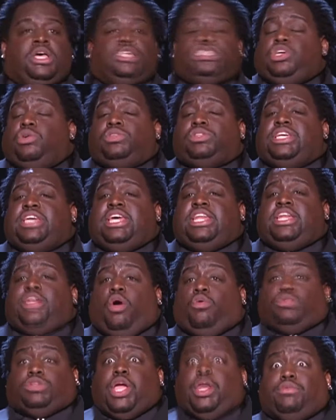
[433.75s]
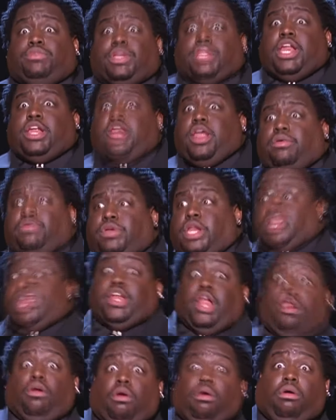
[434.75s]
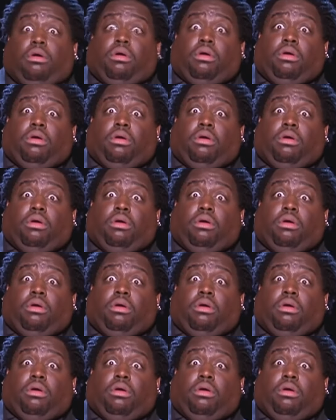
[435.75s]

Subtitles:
As soon as he hit the door, ding, ding, ding, ding, ding.